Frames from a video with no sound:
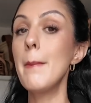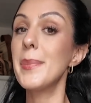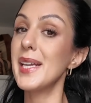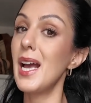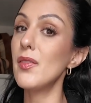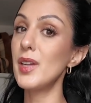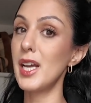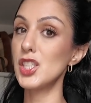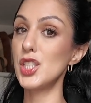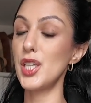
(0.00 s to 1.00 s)
But I haven't
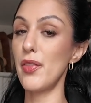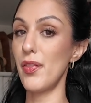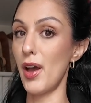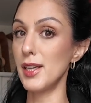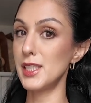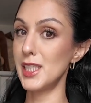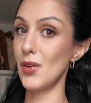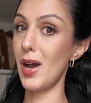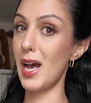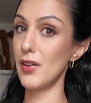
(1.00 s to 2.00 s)
actually done that. I still
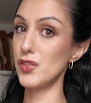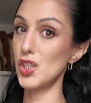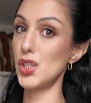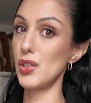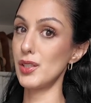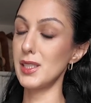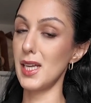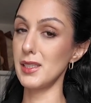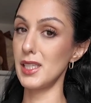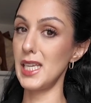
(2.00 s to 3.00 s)
have just used this
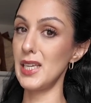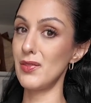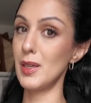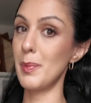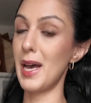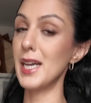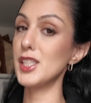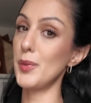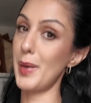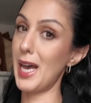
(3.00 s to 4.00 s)
as an evening bag.
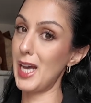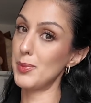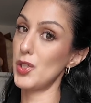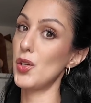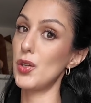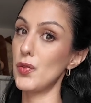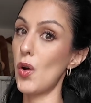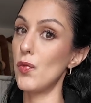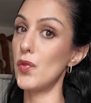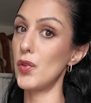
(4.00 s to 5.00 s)
So perhaps I could have
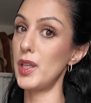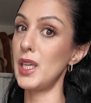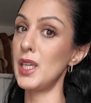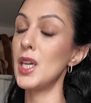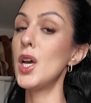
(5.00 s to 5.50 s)
gone for the